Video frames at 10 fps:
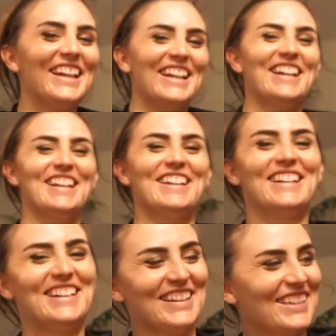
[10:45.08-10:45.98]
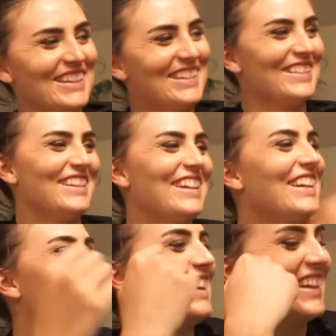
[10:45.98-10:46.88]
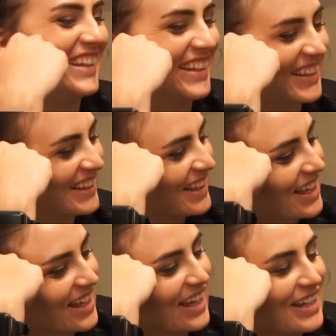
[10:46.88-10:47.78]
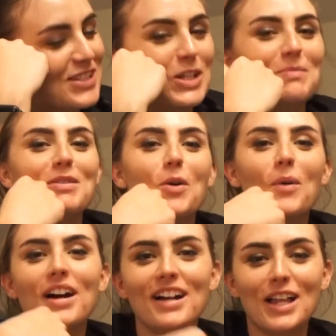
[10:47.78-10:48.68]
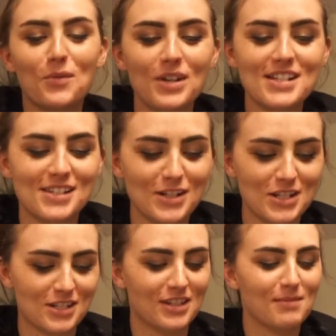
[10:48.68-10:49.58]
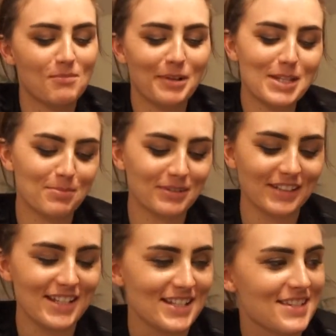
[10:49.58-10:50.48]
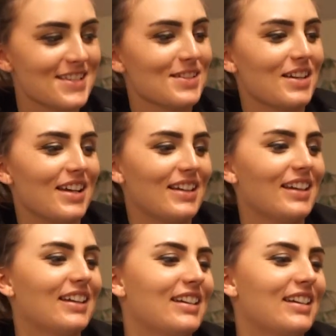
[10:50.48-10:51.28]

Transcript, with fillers: What to do on leap day? Wow. It took me a while. I researched like multiple lists, okay?